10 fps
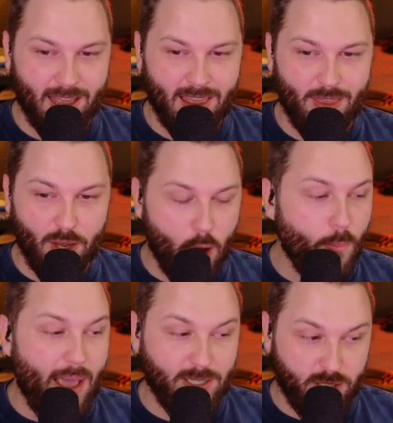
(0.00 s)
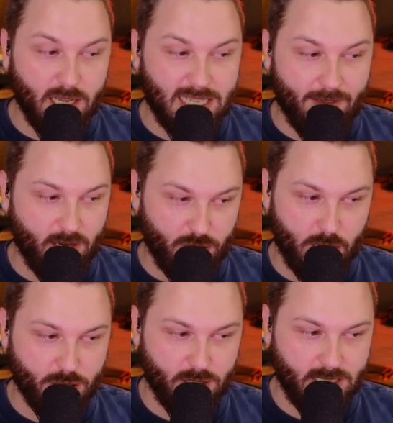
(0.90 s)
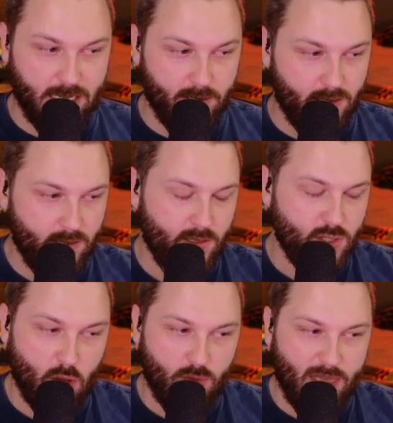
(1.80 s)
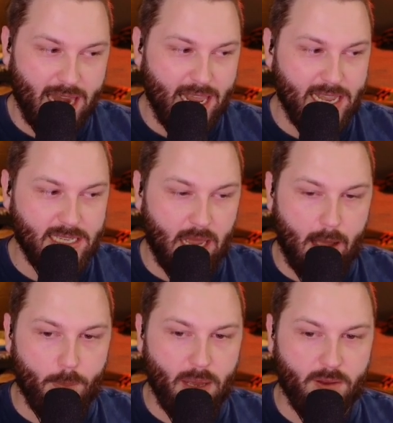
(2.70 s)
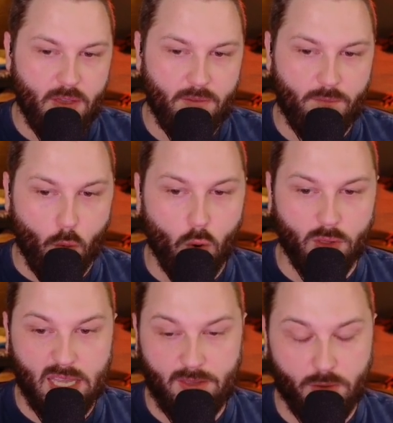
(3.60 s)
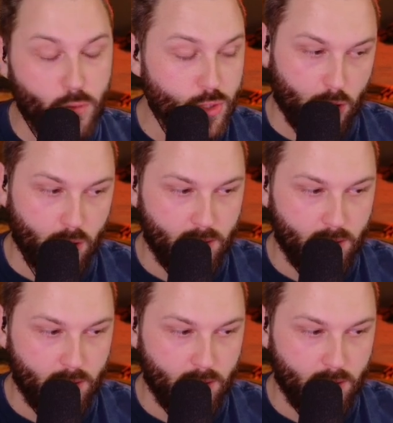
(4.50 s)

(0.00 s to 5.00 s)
The Nomad does have an ejection seat. So that is a benefit for the future.